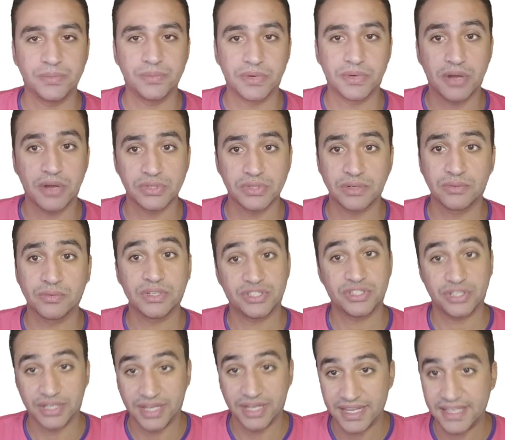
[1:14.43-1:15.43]
browser,
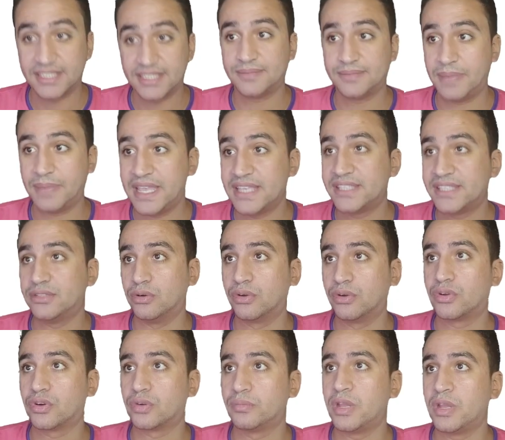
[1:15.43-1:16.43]
which is based on
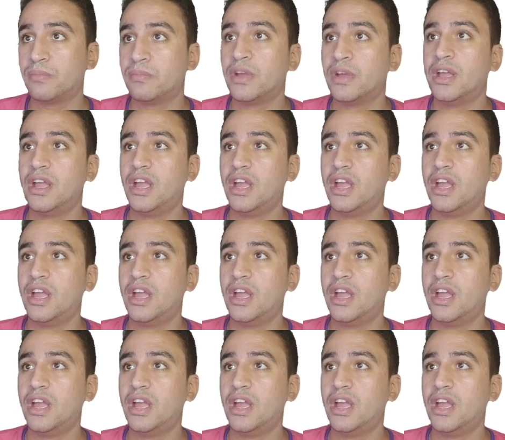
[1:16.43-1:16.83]
Chromium.